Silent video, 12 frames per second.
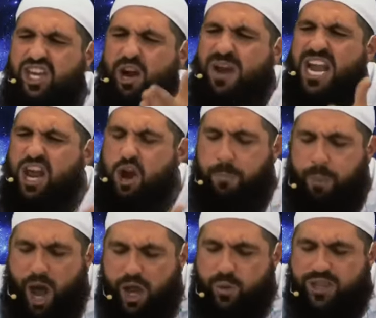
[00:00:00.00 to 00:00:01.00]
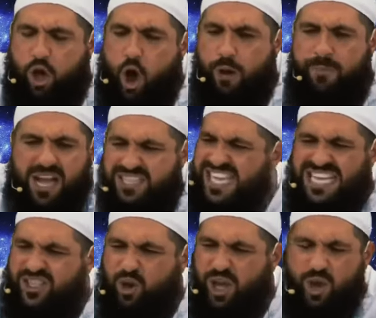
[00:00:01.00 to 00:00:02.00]
You're a little boy with hormones.
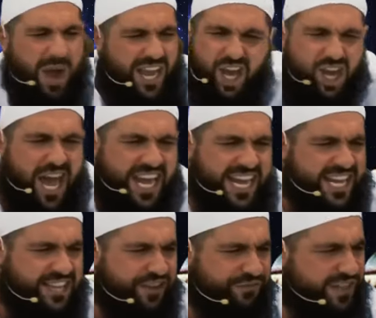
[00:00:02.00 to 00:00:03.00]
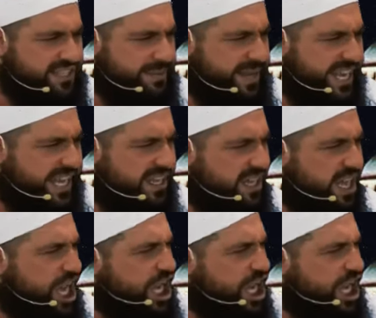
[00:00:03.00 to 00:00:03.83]
That's all you are. You're not any different to me.